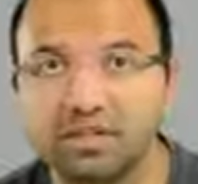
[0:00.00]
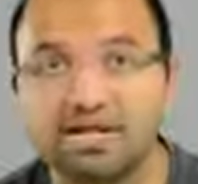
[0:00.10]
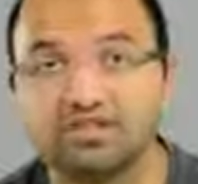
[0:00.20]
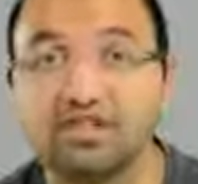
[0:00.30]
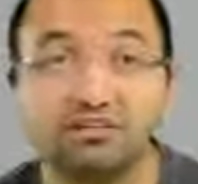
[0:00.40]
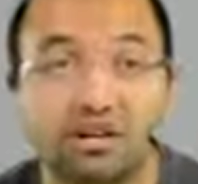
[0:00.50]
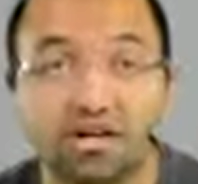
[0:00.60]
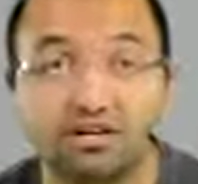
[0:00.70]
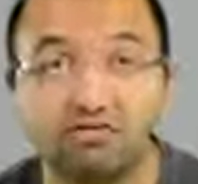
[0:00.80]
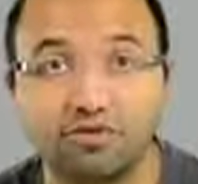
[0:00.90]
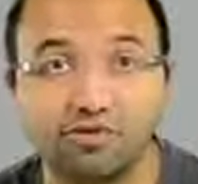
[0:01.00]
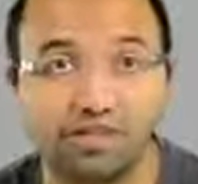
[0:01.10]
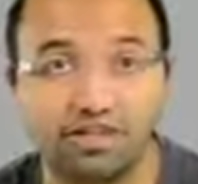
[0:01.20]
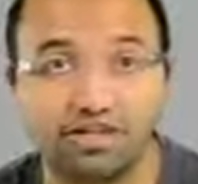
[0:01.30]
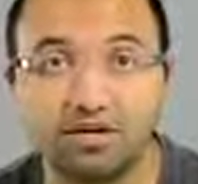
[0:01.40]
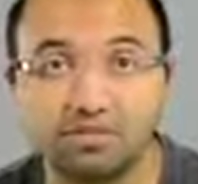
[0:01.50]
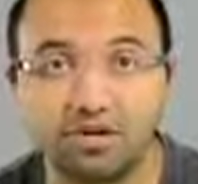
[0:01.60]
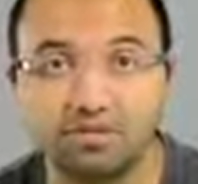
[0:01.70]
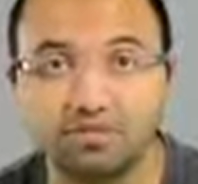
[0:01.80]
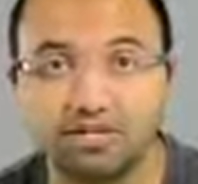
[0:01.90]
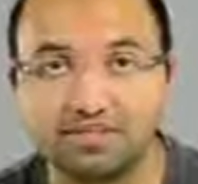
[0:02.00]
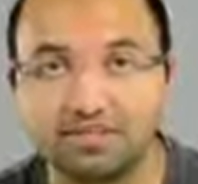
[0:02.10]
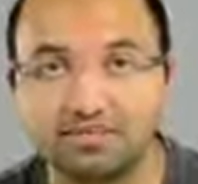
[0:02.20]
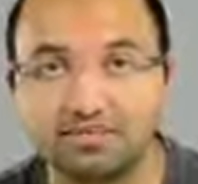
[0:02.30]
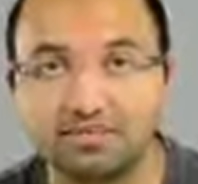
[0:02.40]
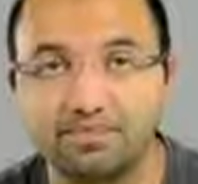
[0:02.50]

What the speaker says: and actually competitive when you look at the enterprise space.